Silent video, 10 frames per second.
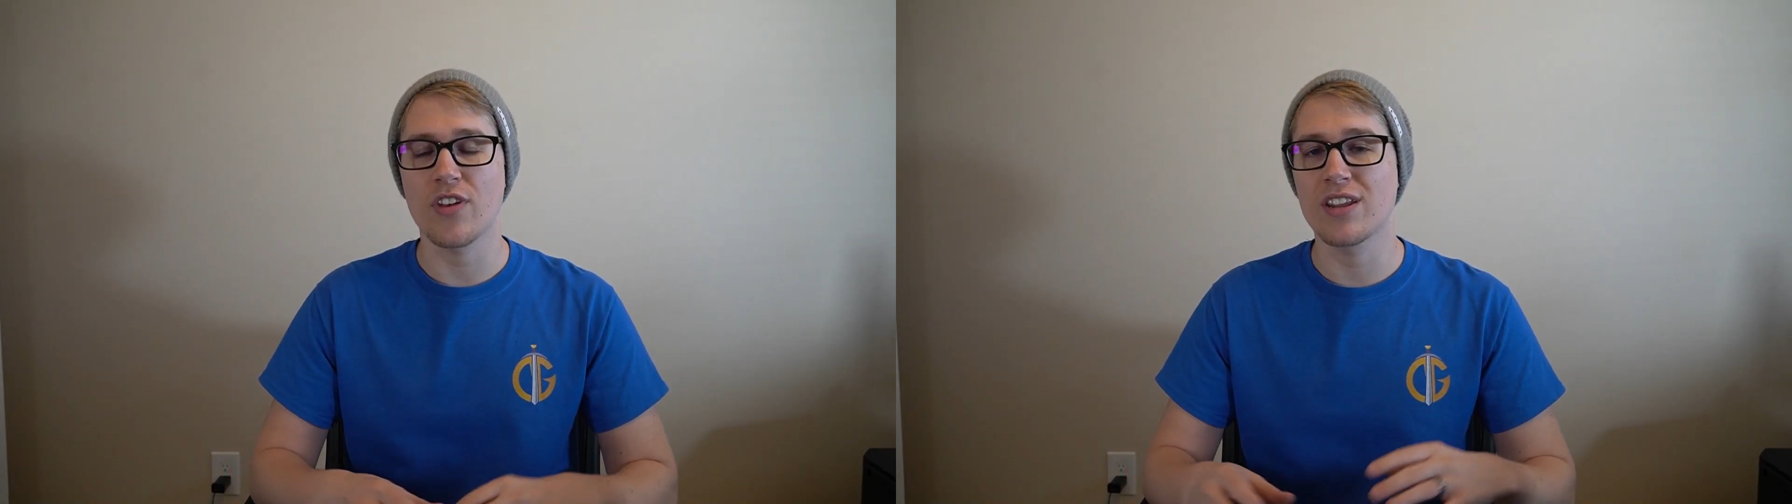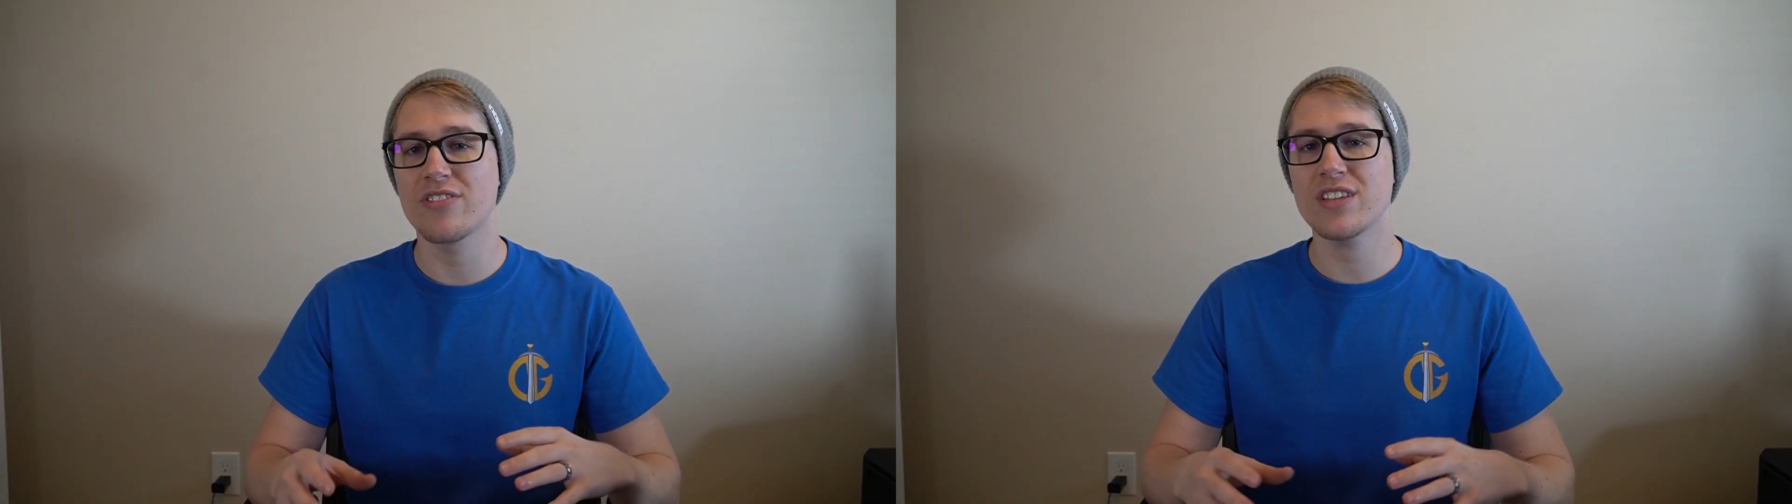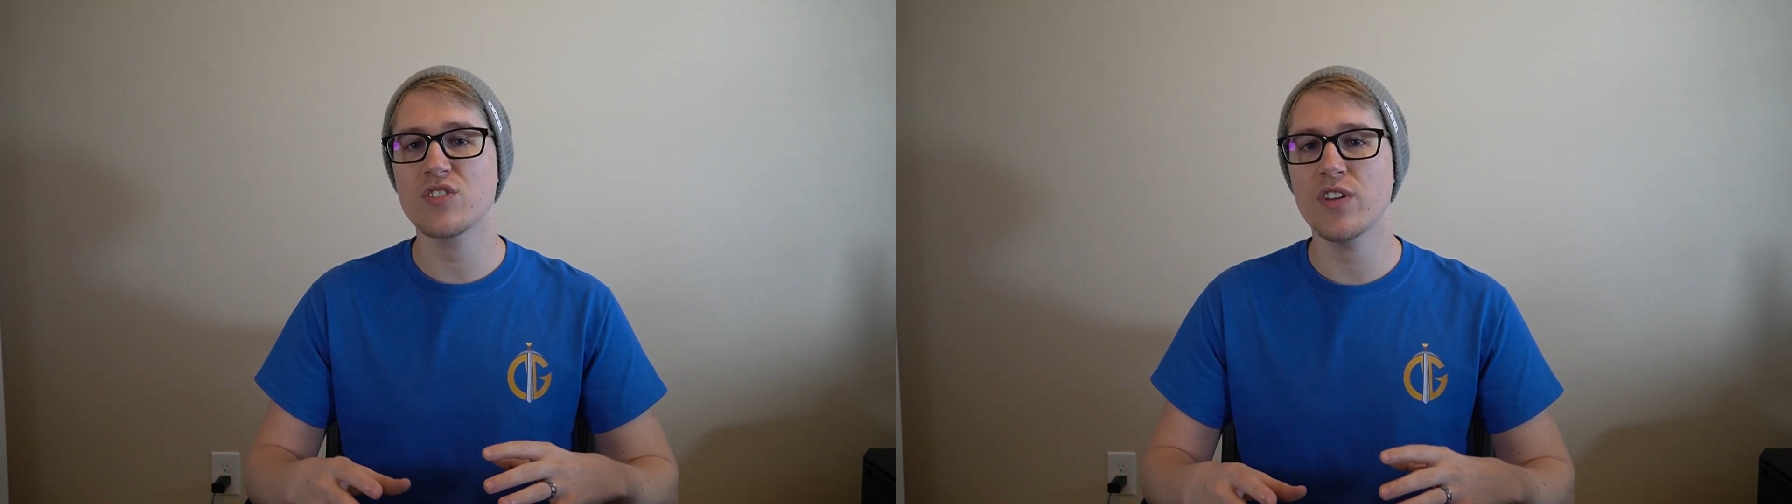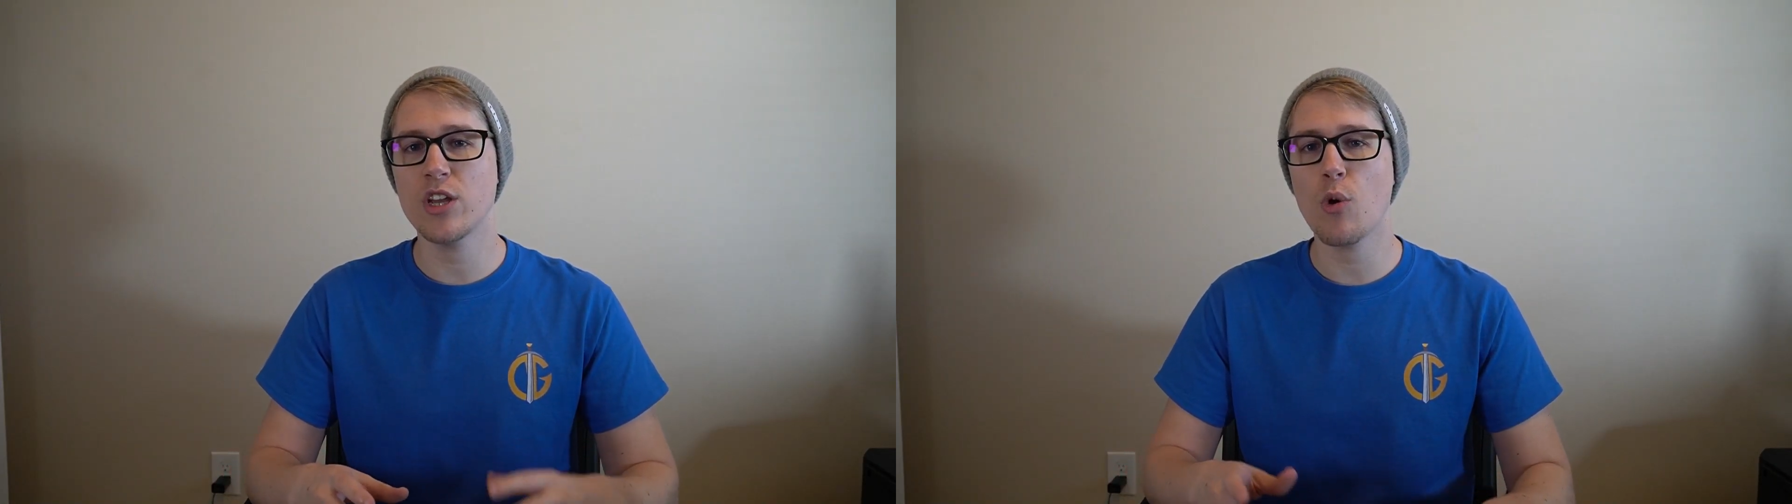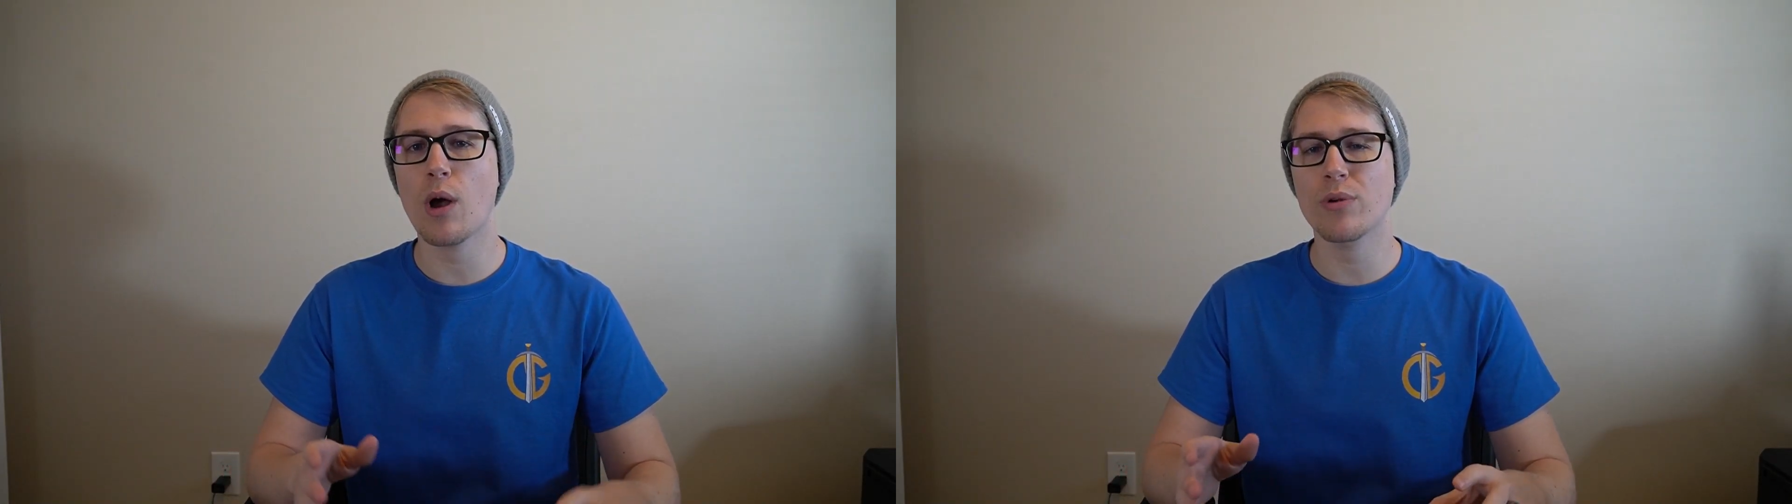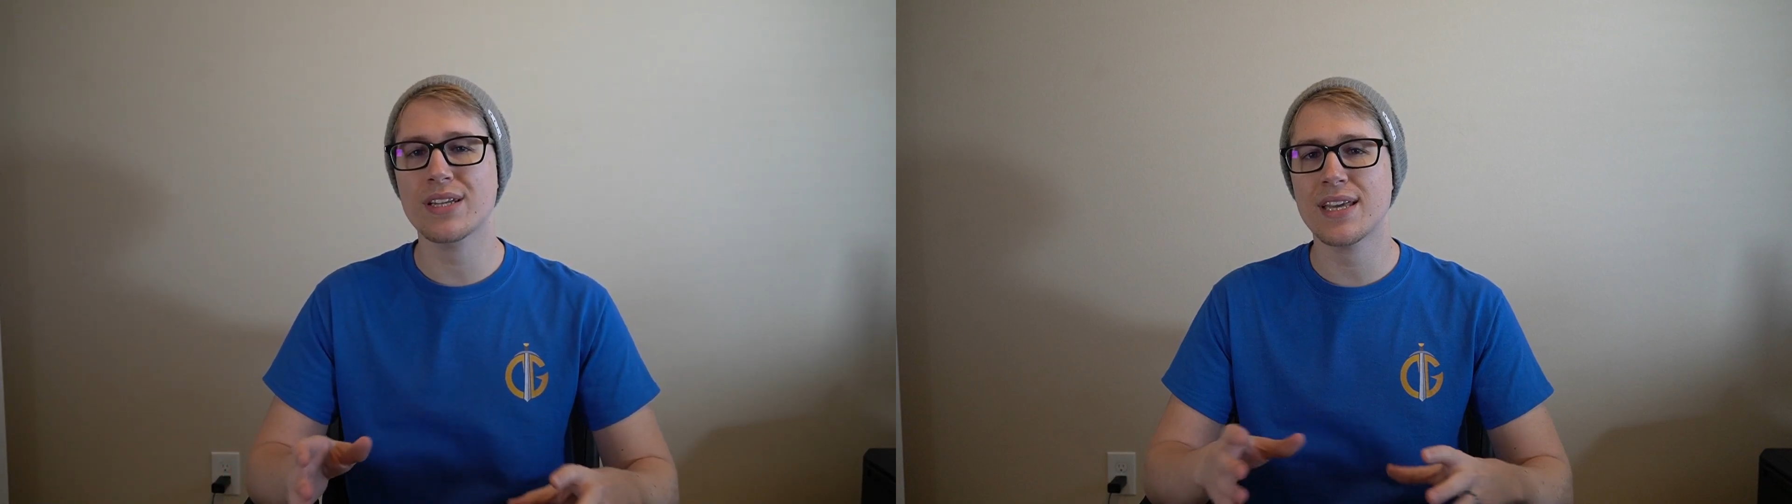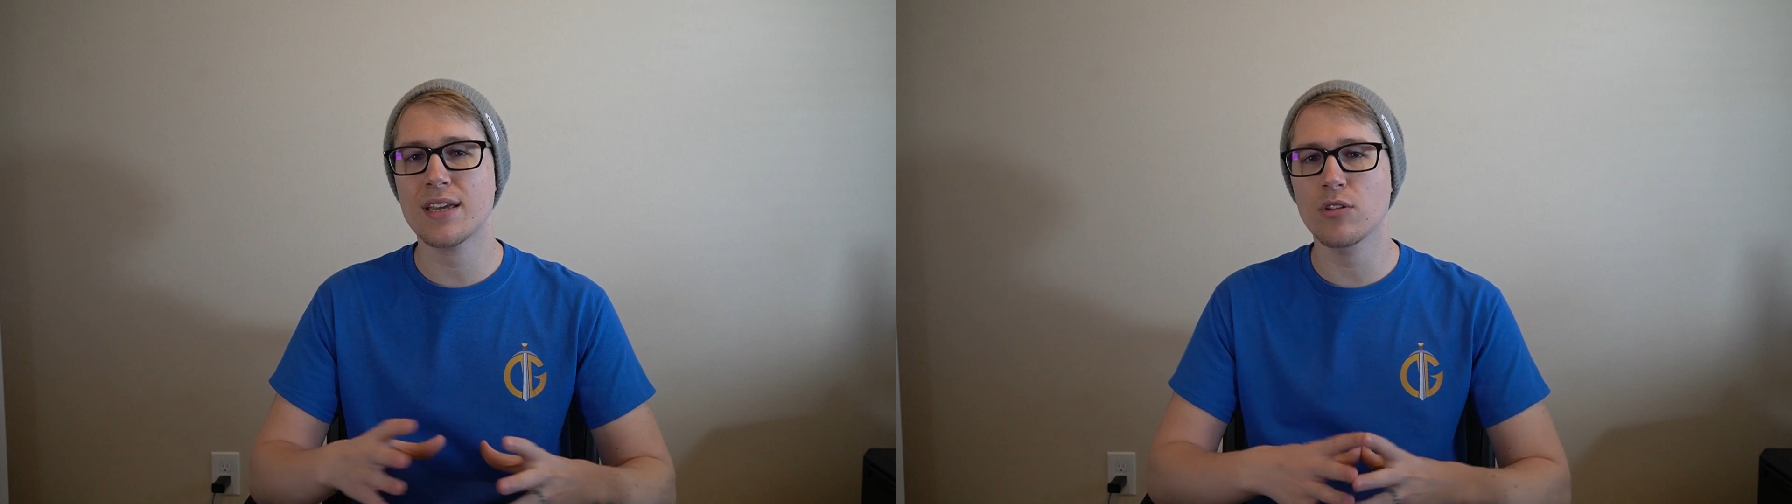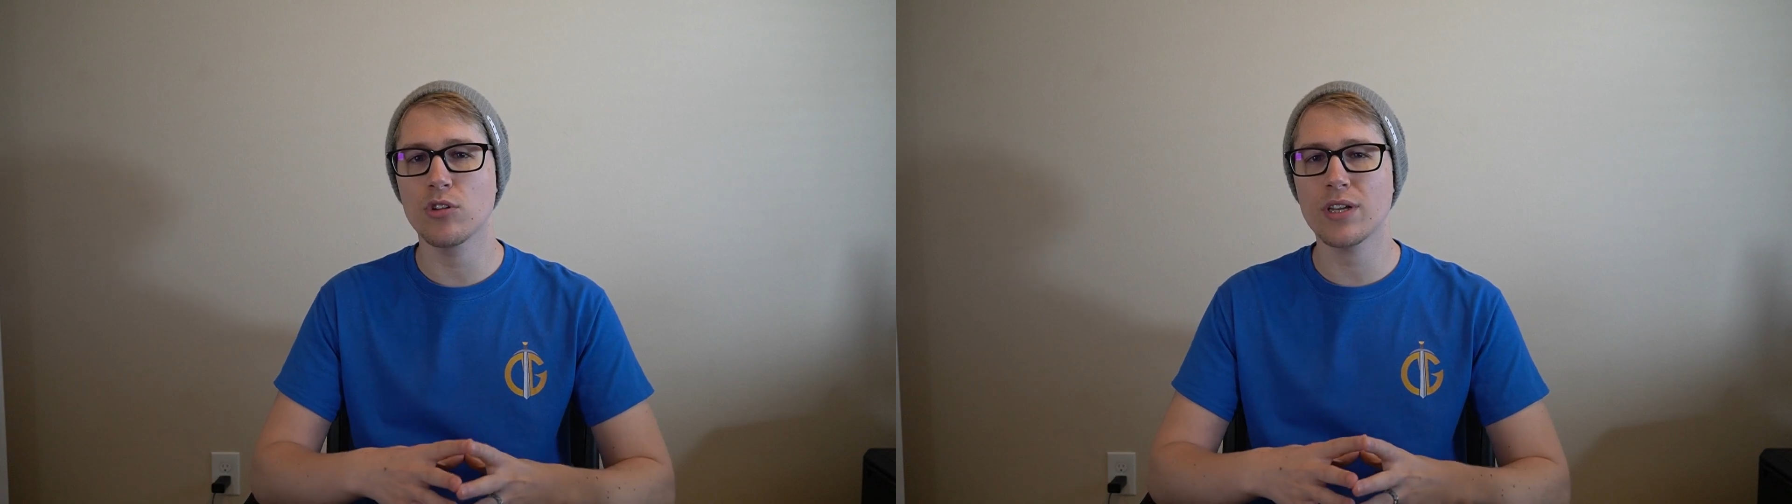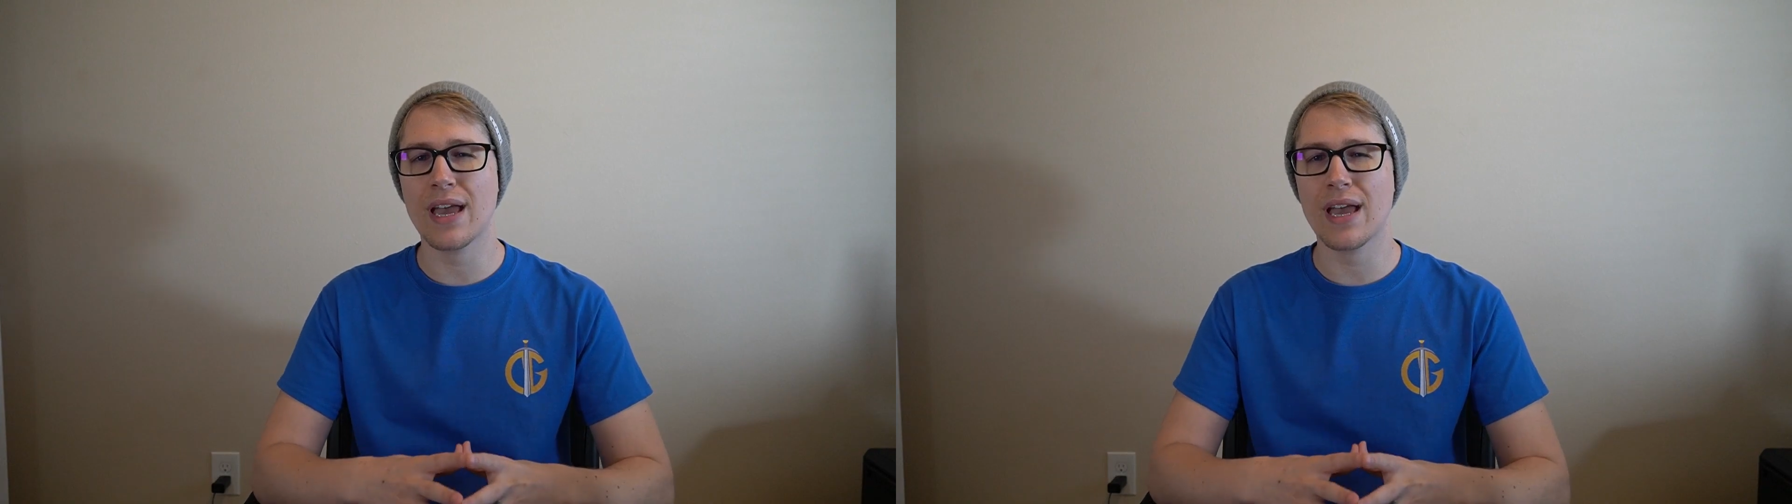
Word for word: and in this video, I want to take a look